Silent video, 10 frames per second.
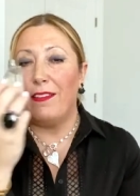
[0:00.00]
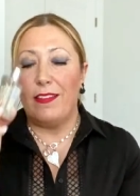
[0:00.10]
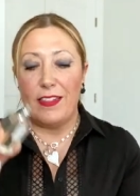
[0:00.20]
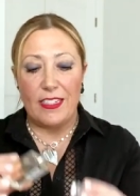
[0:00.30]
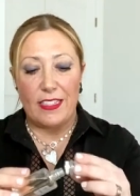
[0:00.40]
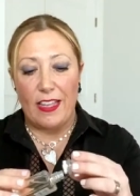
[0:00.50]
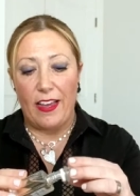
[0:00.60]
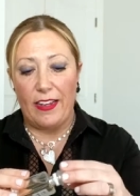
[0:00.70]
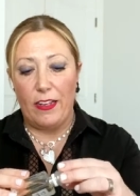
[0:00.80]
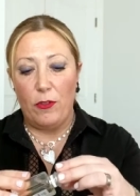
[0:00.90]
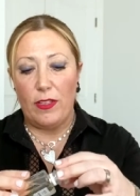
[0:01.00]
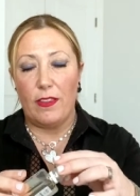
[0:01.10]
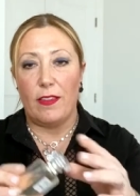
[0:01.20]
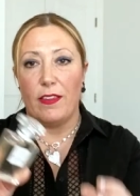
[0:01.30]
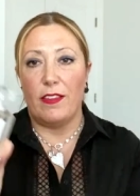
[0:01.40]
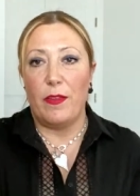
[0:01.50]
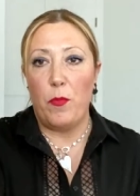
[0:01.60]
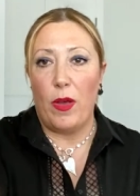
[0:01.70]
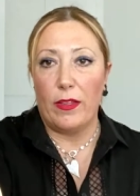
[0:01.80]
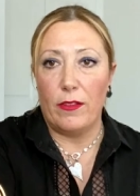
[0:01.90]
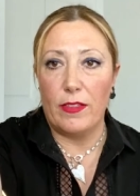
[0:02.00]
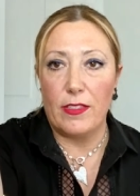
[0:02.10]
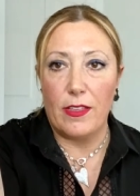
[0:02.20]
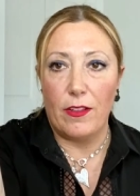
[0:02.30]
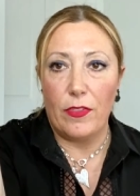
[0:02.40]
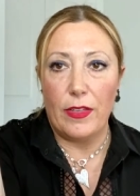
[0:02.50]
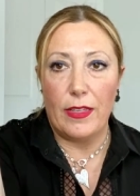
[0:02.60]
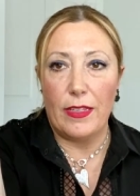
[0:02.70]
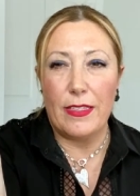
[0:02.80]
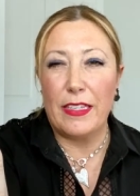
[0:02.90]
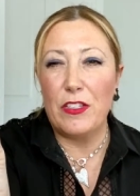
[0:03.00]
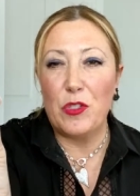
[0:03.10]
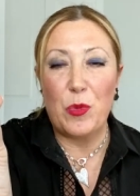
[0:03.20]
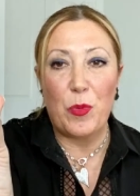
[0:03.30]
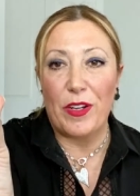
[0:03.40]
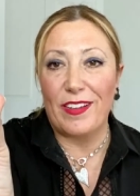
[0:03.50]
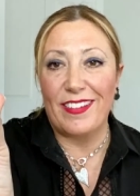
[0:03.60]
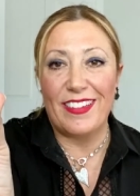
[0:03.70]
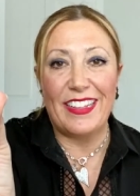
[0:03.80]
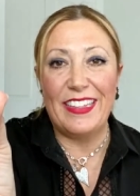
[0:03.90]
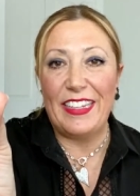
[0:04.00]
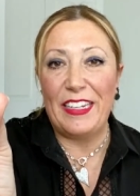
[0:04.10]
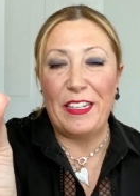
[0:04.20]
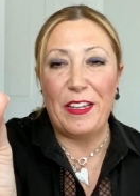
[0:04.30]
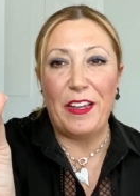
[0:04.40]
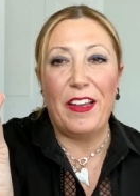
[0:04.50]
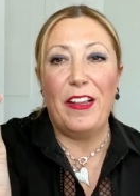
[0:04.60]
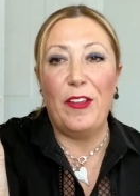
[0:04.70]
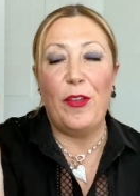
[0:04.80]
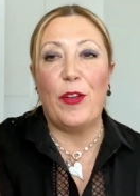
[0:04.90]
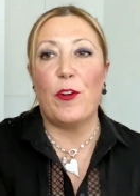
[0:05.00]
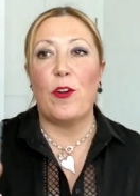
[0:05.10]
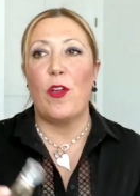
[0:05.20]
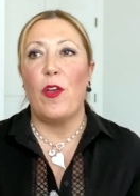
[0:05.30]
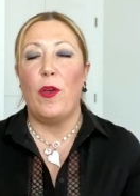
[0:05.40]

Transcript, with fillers: the design, look at the, the bottle itself. It's super clean, clear,